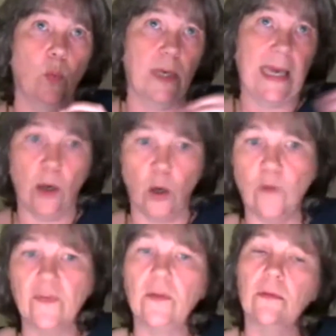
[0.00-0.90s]

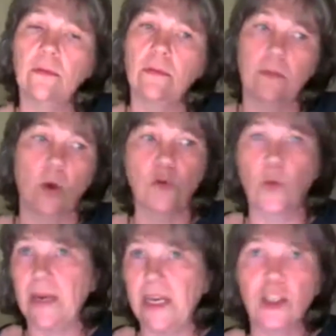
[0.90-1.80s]
Leuven
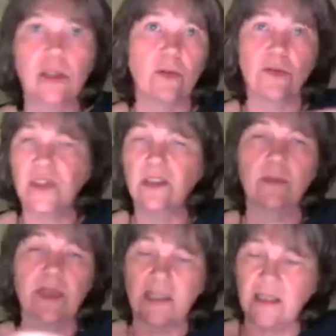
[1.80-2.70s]
automation of
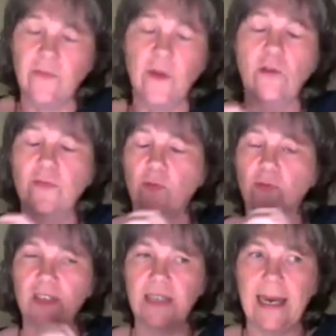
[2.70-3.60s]
systems has evolved
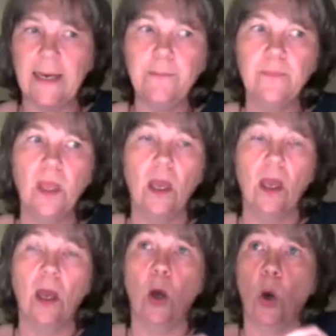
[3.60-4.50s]
over time.
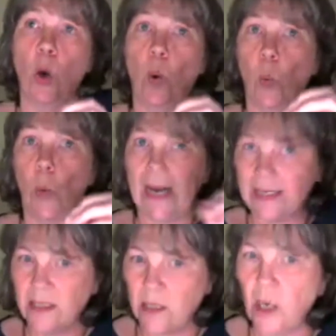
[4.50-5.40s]
When
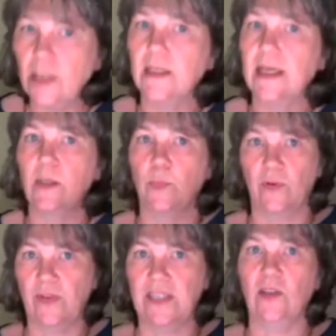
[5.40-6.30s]
I started as a
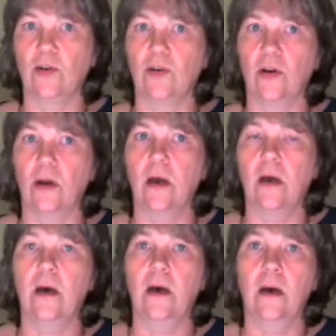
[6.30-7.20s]
professor,
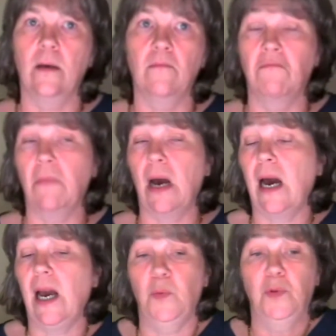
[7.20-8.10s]

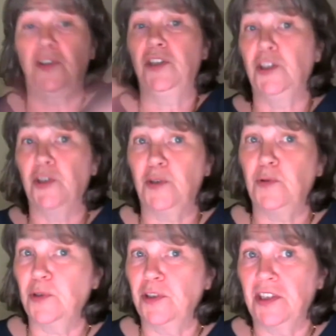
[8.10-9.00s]
I would see the
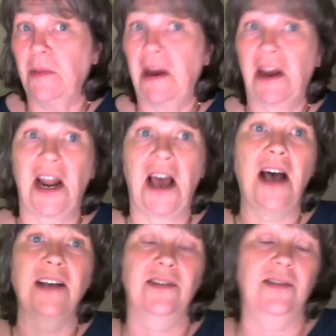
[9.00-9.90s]
students in my
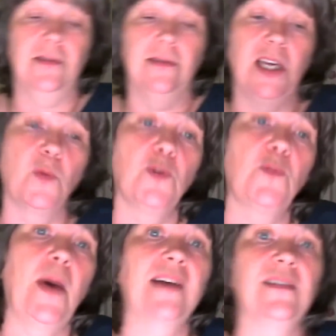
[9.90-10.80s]
class, they
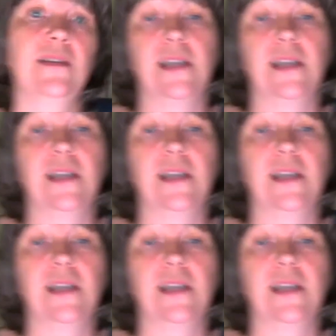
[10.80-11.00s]
would pass an